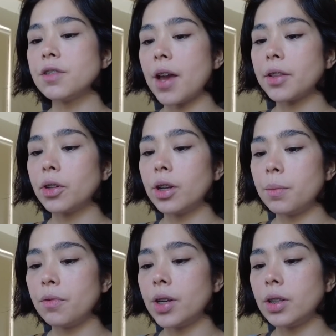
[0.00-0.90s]
Factor
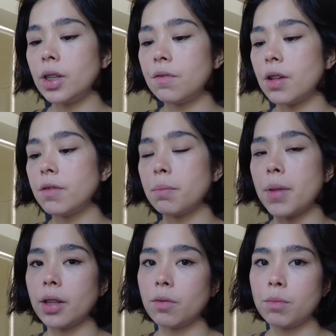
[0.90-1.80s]
Lipfinity Velvet
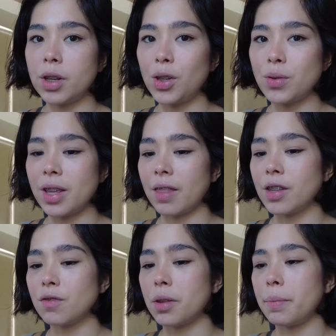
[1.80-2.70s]
Matte. Been using this
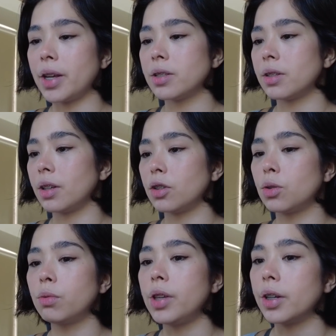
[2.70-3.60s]
for the past
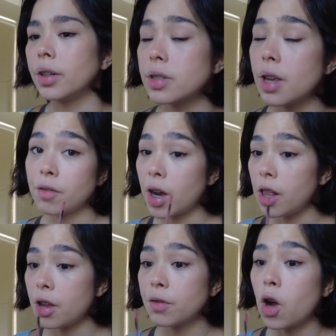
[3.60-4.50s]
2 years. I've got a
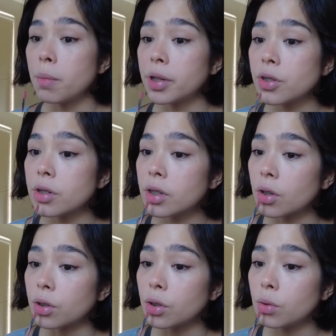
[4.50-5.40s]
lot of comments on it
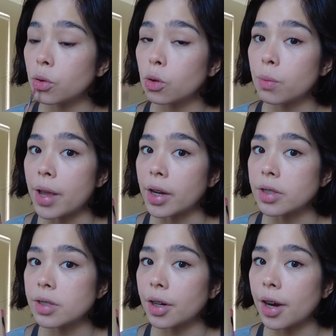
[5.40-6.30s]
on YouTube and
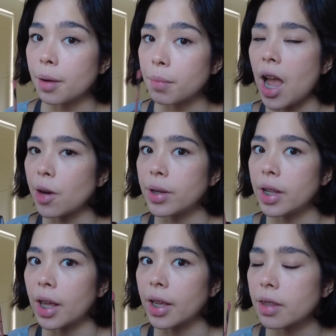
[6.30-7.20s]
Instagram. I really
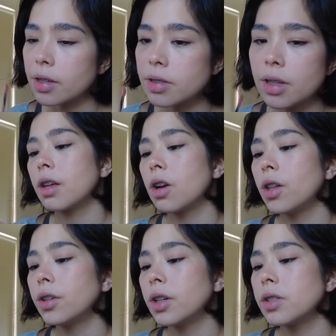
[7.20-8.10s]
like this. The
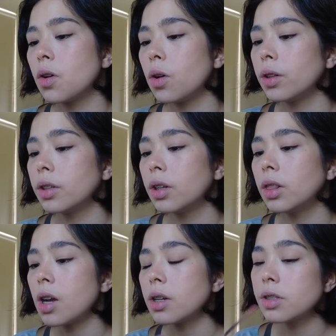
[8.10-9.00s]
color is called
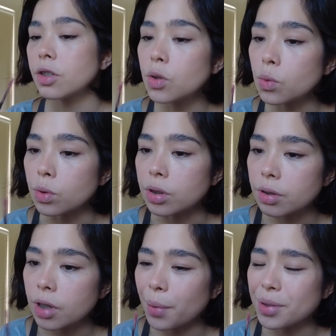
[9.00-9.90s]
Luxe Nude.
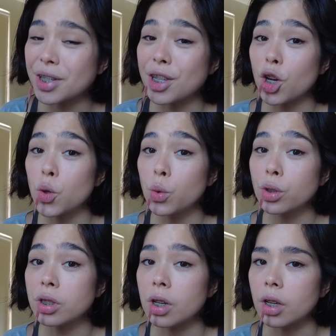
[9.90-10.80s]
I was gonna say
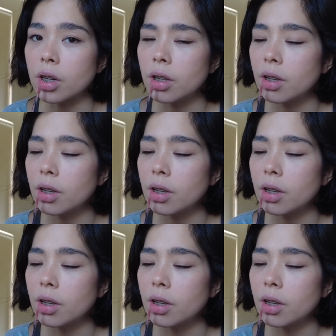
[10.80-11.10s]
Luxe Nude.